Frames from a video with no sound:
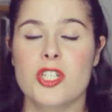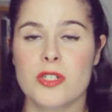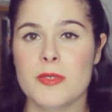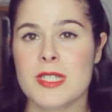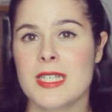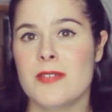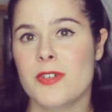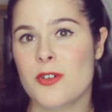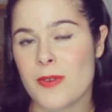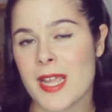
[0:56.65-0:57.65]
should
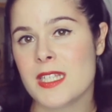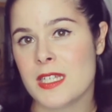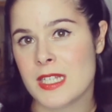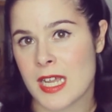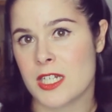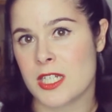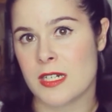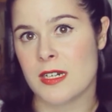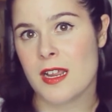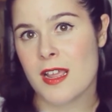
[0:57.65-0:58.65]
receive great attention.